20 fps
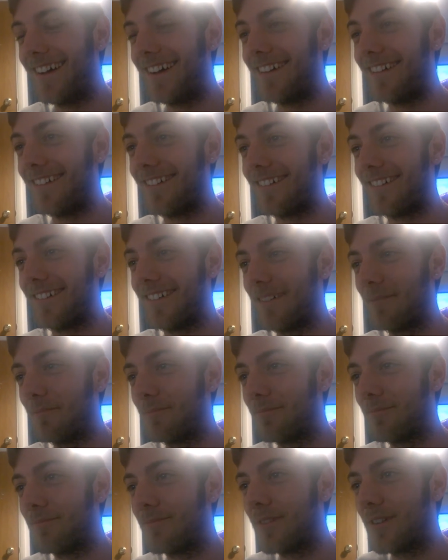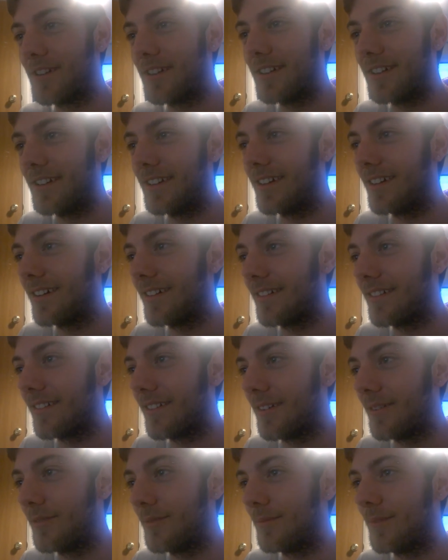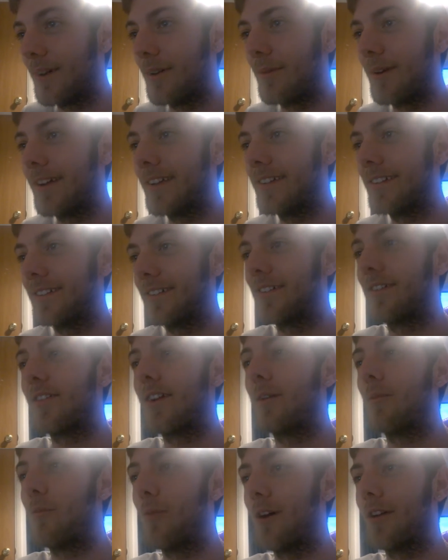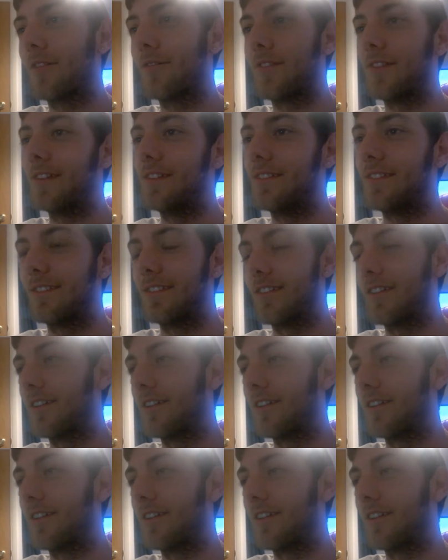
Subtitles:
I'm pretty. Yeah. Oh no. Wait. All right. One of these isn't